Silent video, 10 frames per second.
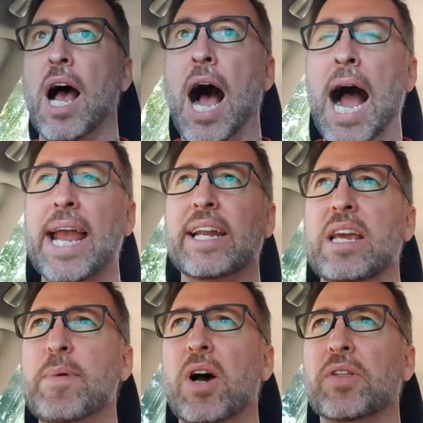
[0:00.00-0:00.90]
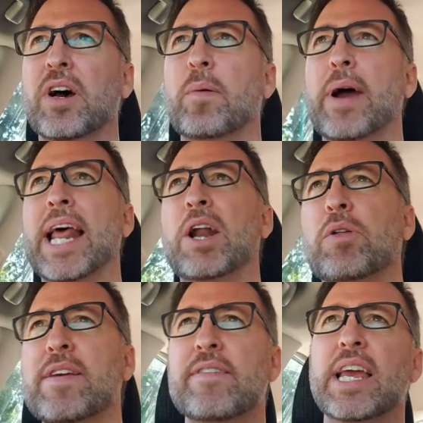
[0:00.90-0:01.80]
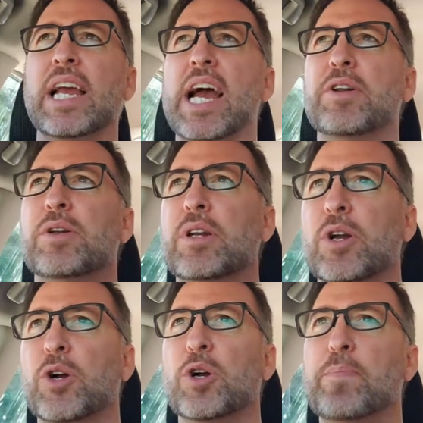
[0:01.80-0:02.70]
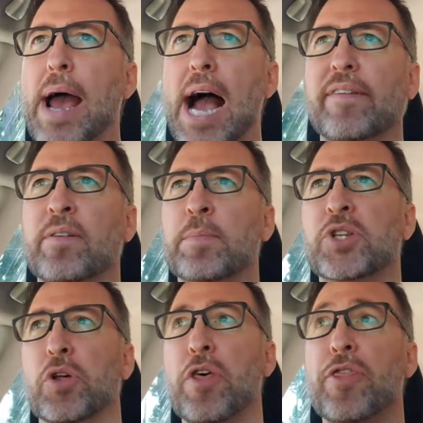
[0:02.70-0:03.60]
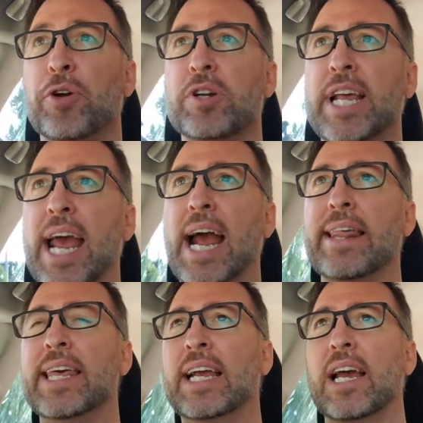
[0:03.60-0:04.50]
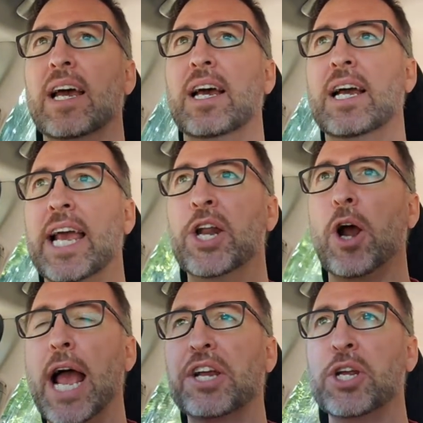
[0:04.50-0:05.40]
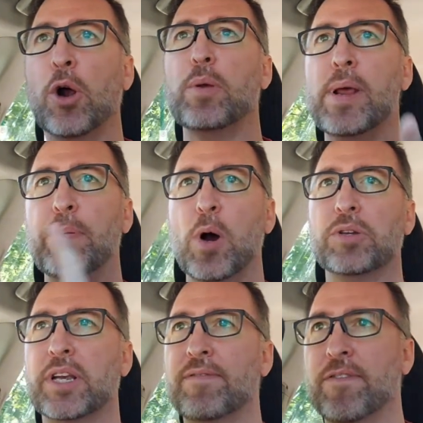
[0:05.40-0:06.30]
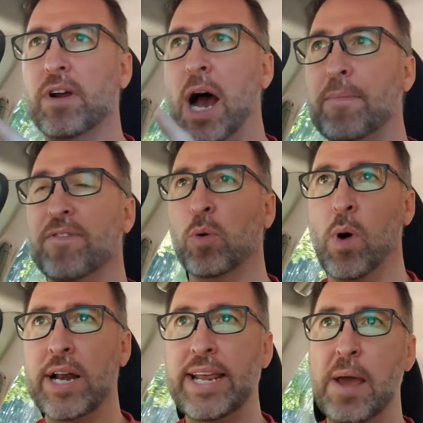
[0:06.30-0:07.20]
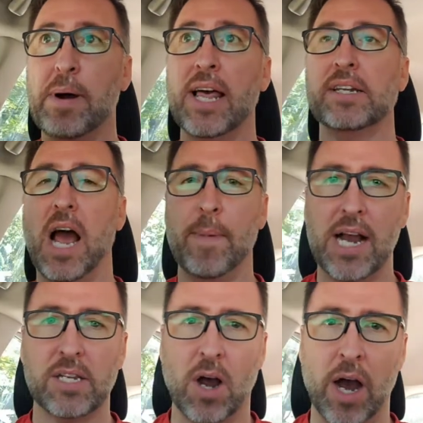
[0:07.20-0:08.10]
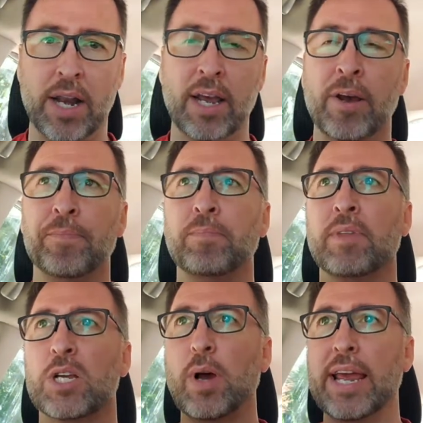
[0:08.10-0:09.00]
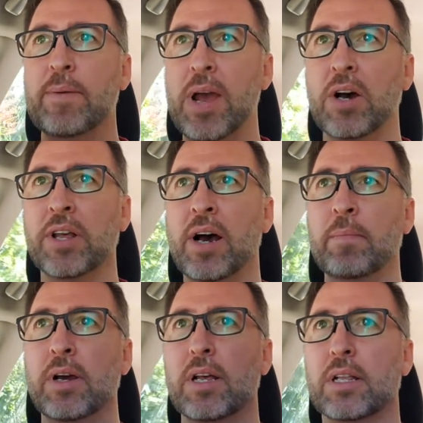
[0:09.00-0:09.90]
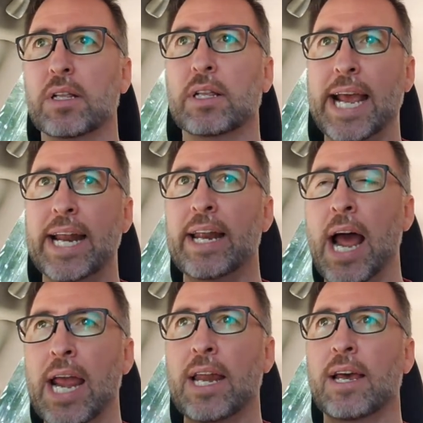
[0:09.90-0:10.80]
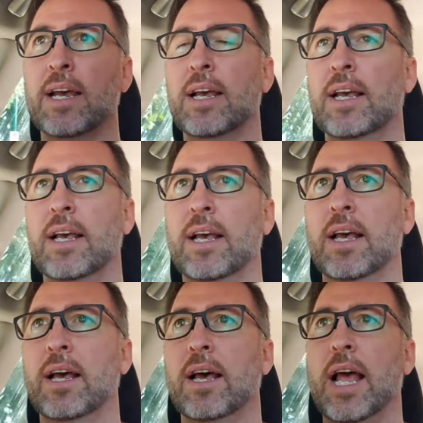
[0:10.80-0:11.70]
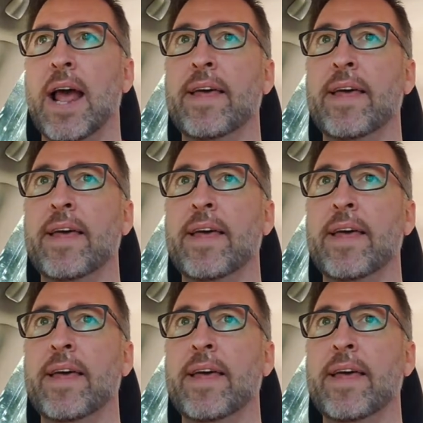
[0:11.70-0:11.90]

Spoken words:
I had emailed them, and I don't even think I'd heard back from him until the third day. I think it actually had already been posted up for one day by the time I saw it. So I emailed them late at night. And